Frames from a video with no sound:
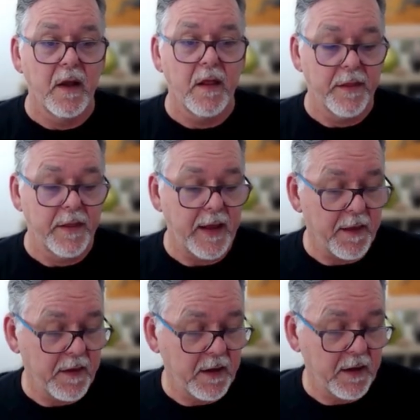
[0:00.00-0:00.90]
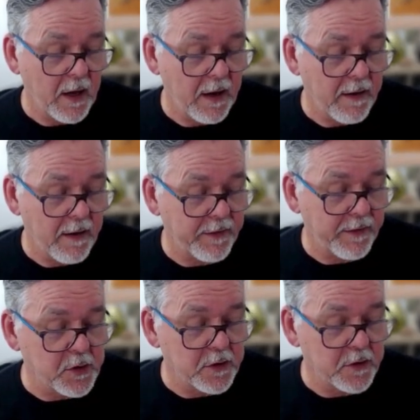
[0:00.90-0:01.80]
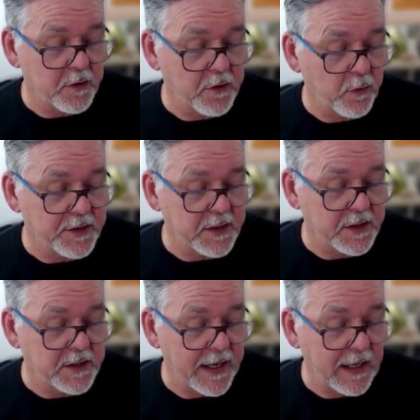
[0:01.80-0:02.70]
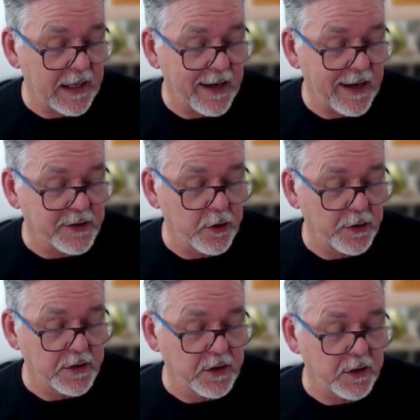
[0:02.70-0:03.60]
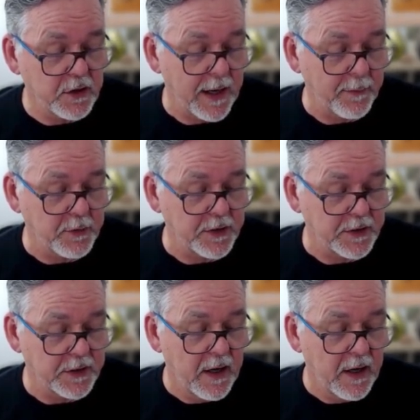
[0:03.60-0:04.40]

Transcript: The other thing you have the option to do is to say allow students to use captions.